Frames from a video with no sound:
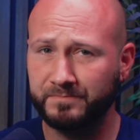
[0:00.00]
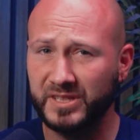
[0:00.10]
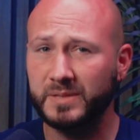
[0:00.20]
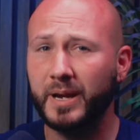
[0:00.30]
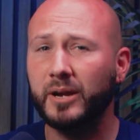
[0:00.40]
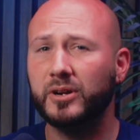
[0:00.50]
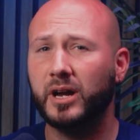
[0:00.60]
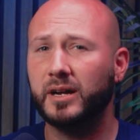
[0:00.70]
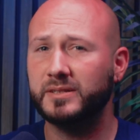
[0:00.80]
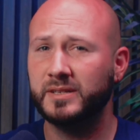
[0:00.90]
This
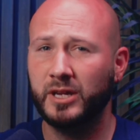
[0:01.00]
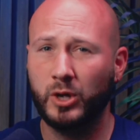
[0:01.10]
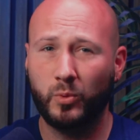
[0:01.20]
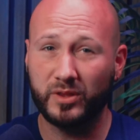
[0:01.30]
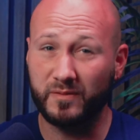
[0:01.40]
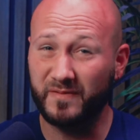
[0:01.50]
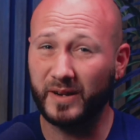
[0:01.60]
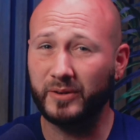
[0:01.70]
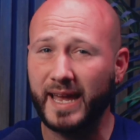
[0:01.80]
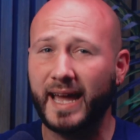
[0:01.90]
paradox, where the
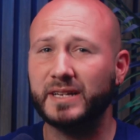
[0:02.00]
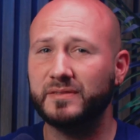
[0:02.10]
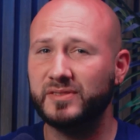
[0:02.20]
very act